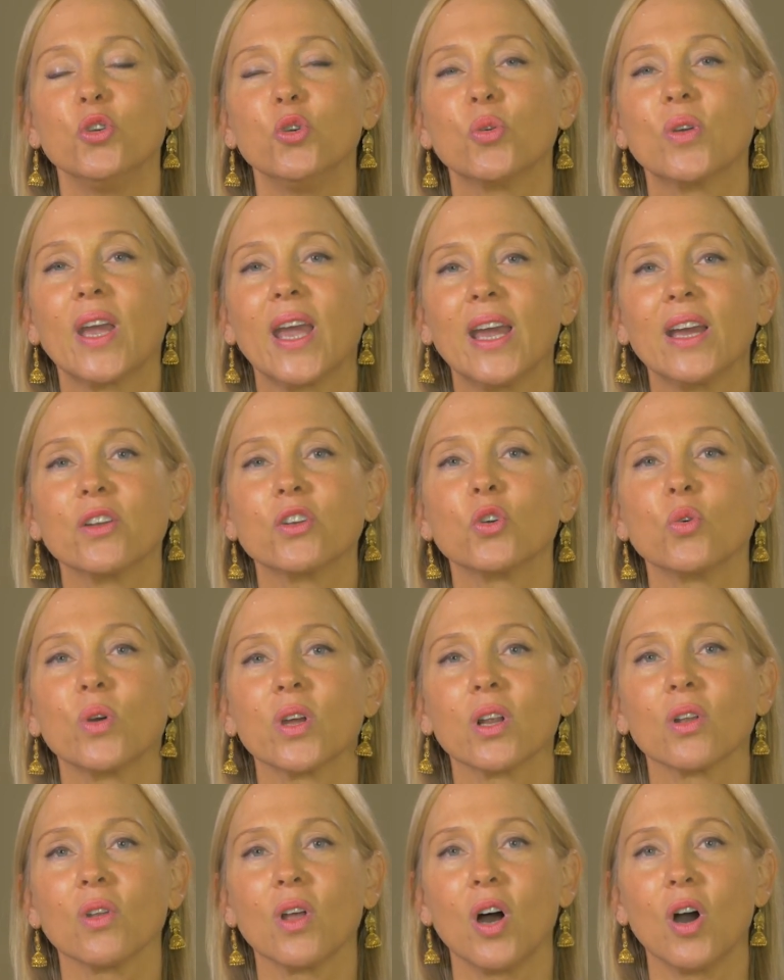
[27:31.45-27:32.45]
You can't do
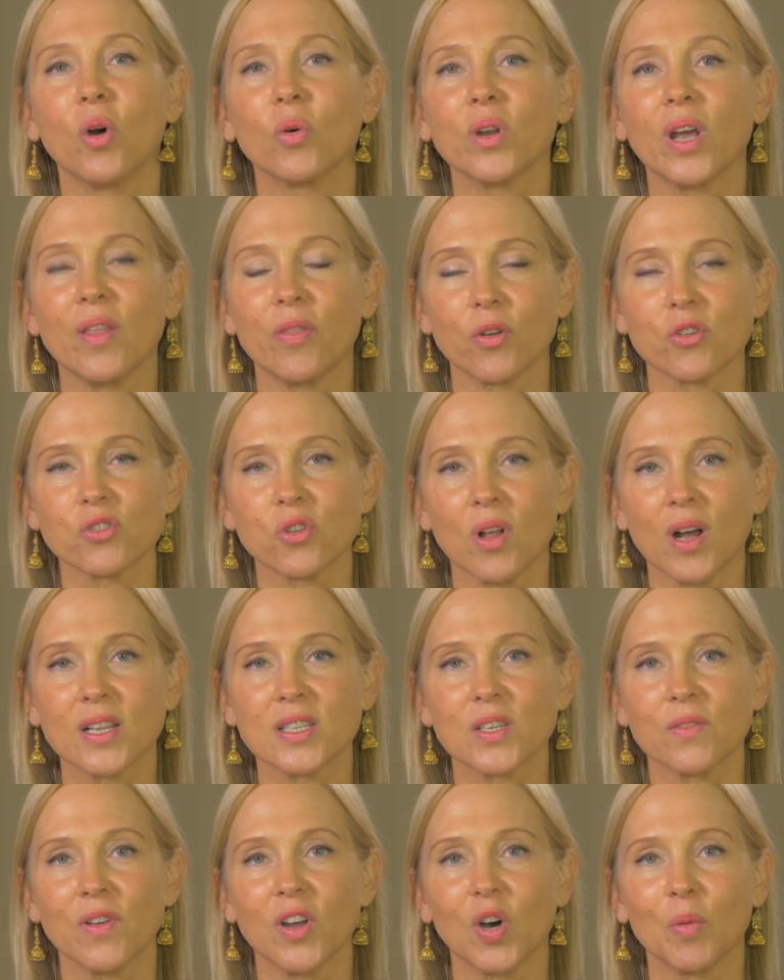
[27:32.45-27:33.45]
it alone, and there's
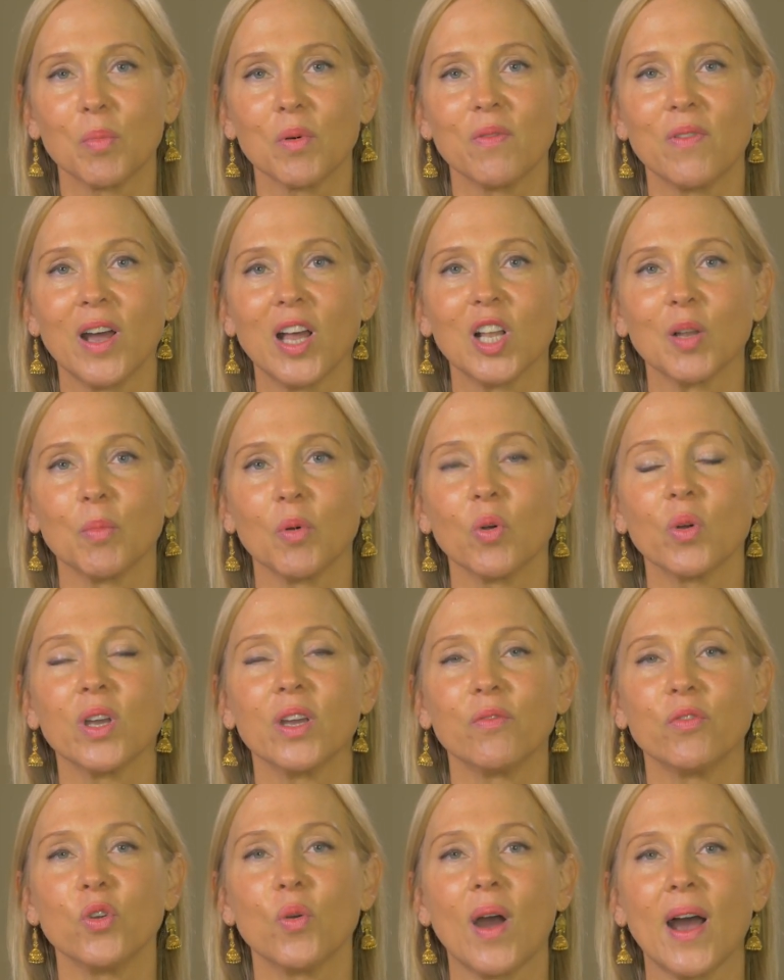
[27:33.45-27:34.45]
lots of help available
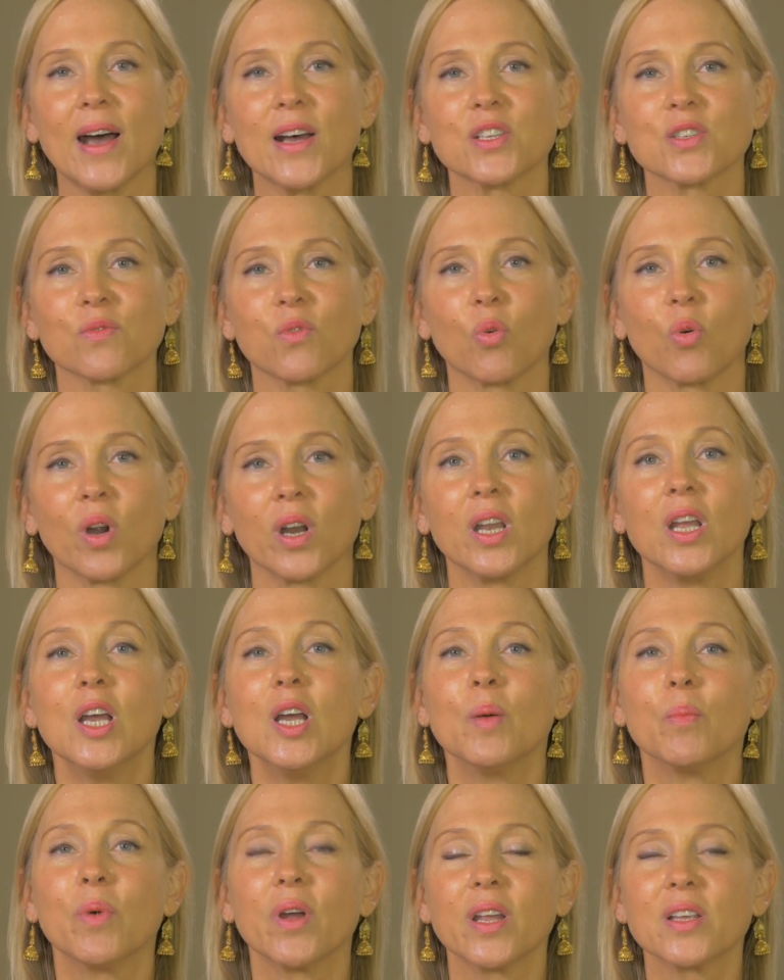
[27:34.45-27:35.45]
if you ask for it.
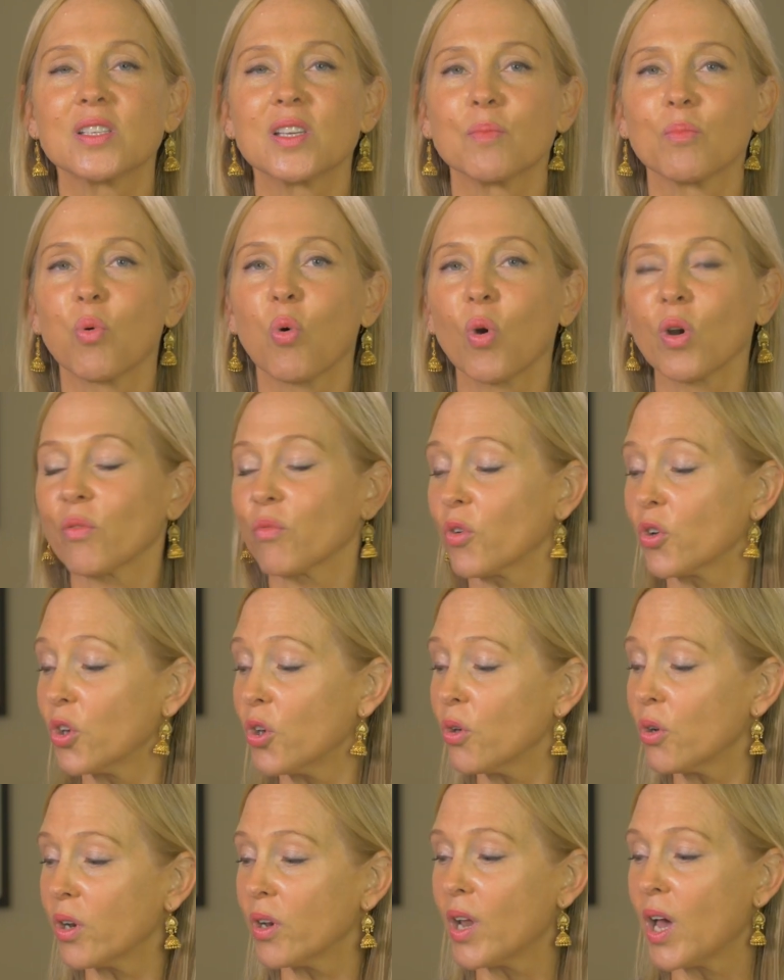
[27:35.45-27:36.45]
But it's important for
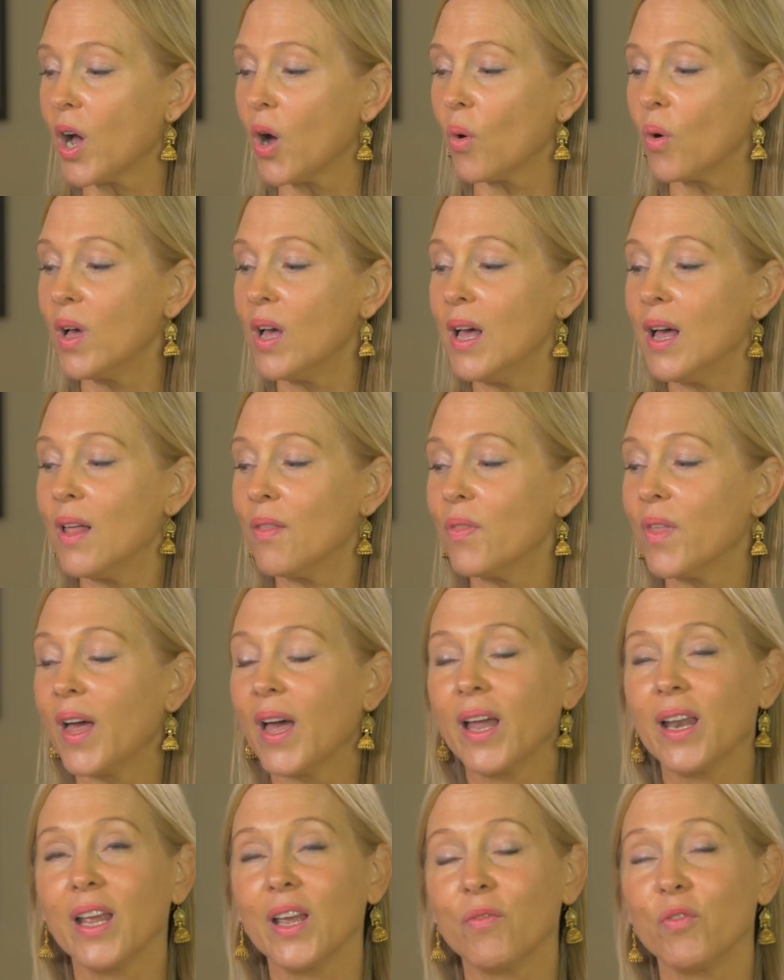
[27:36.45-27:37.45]
you to know
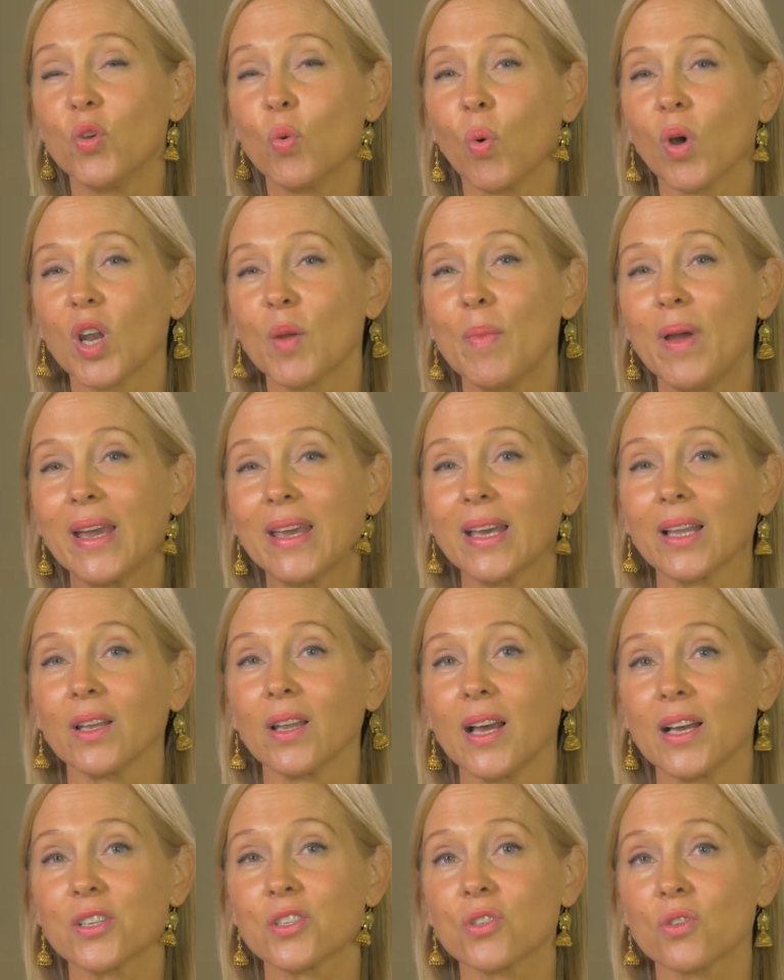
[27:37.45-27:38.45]
that if you want to make
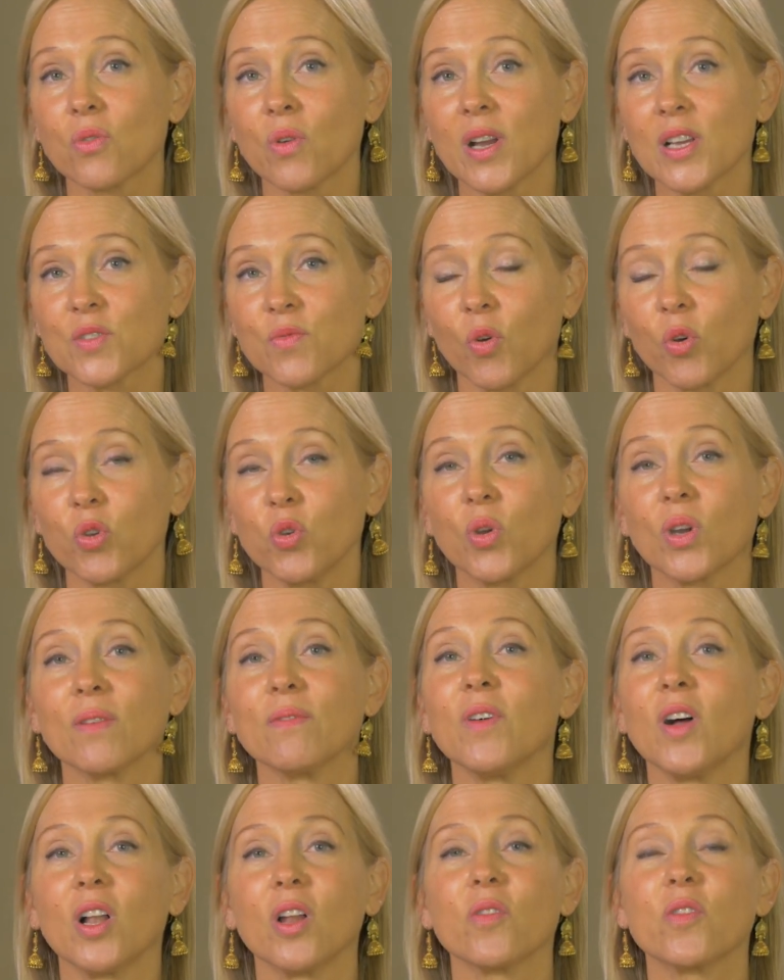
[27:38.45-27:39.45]
it less stressful, you
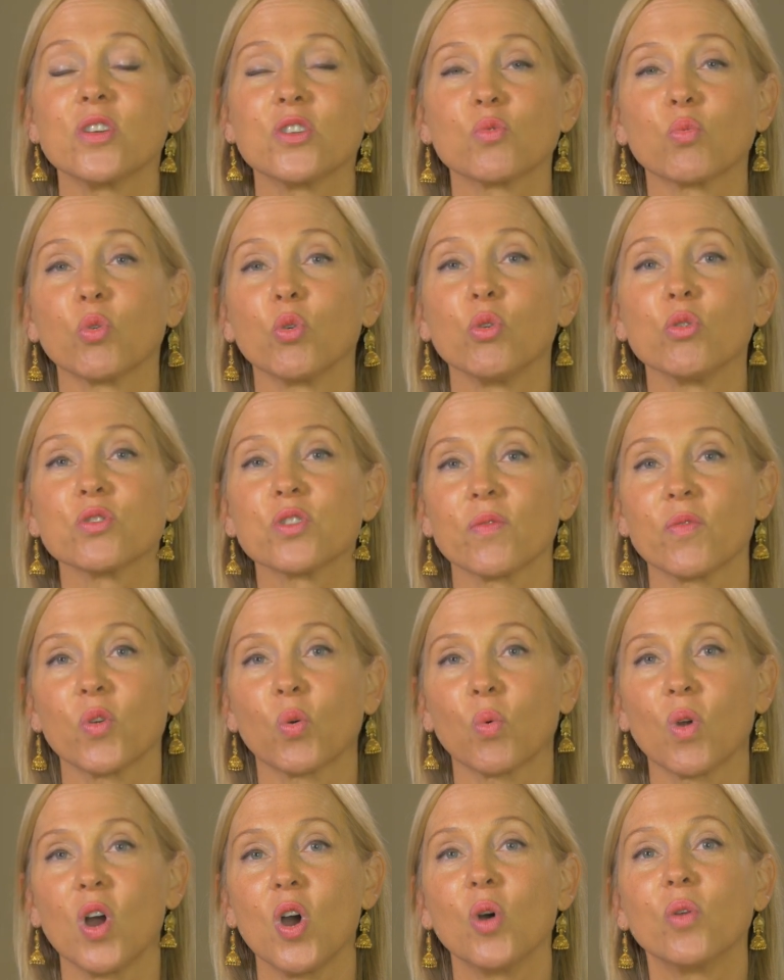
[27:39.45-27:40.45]
can follow these rules of
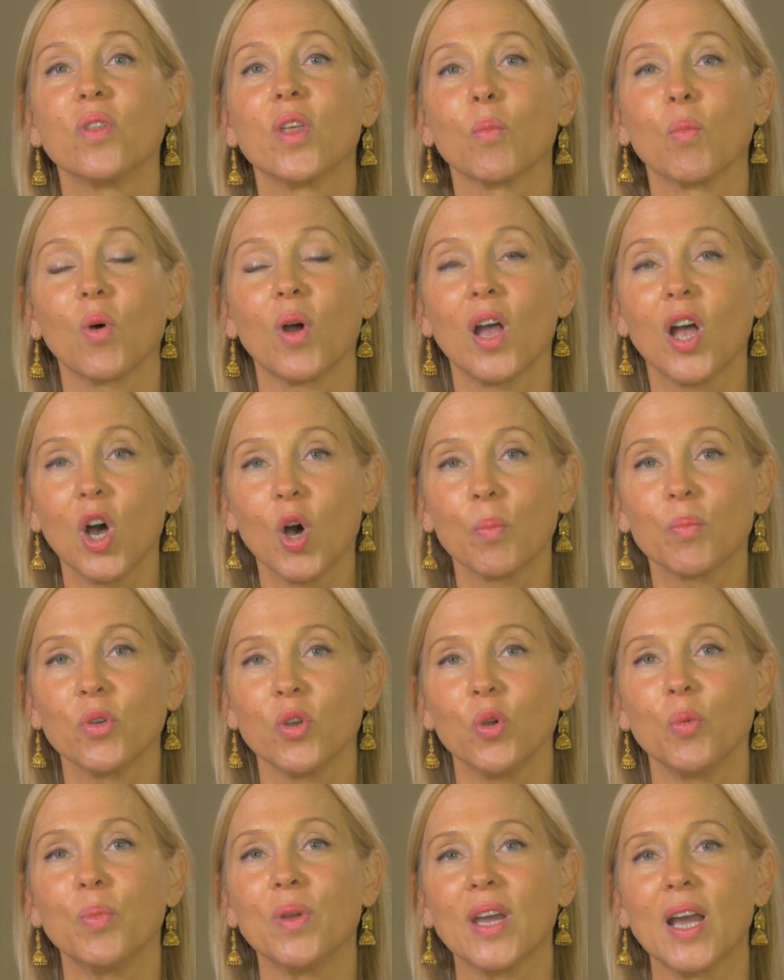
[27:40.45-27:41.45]
the road that will help
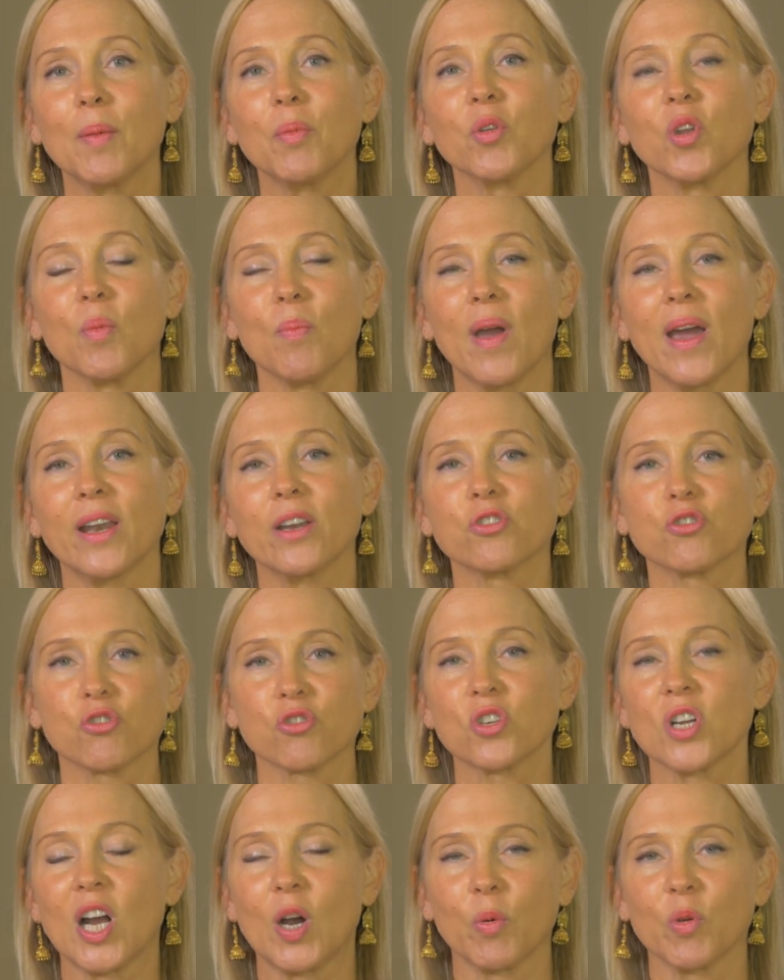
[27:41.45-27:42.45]
you be able to manage
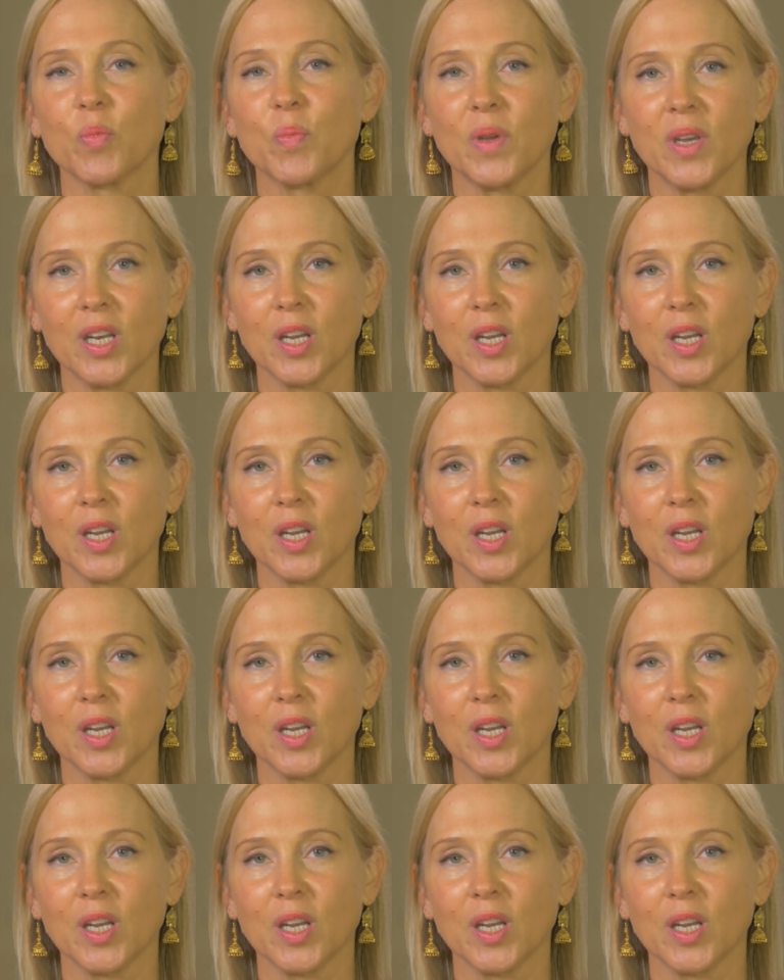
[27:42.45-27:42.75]
your child with